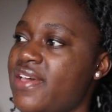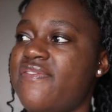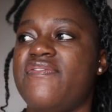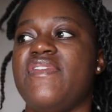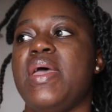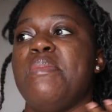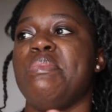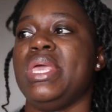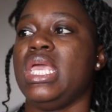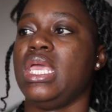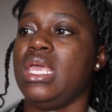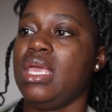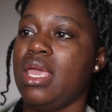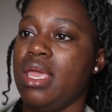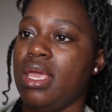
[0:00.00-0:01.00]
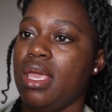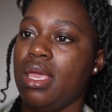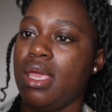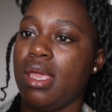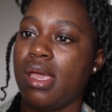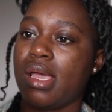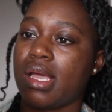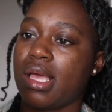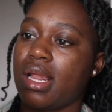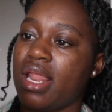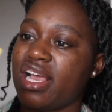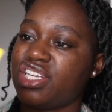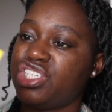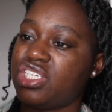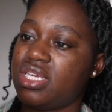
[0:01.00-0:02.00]
the Femi
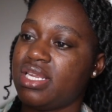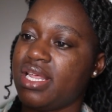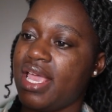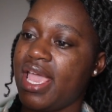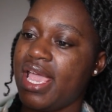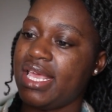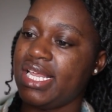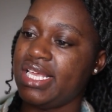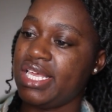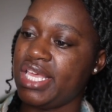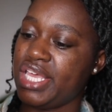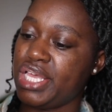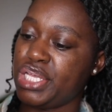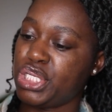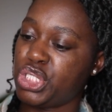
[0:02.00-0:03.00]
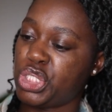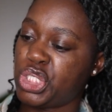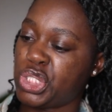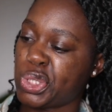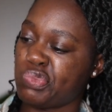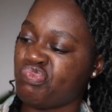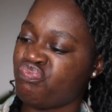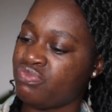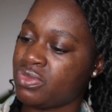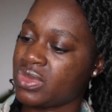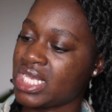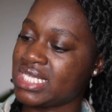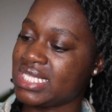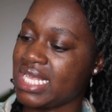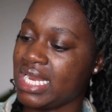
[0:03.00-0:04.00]
Collection 80 inch
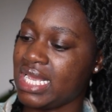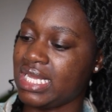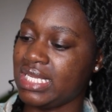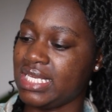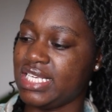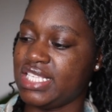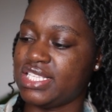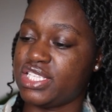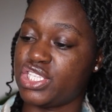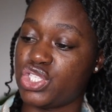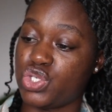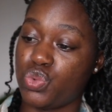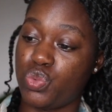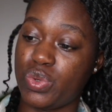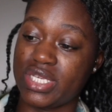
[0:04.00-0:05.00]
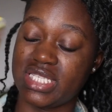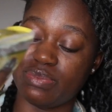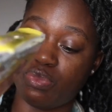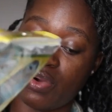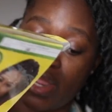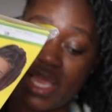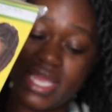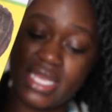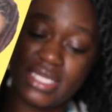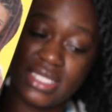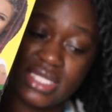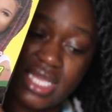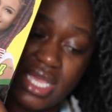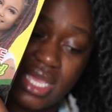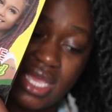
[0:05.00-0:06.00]
Senegalese twist braids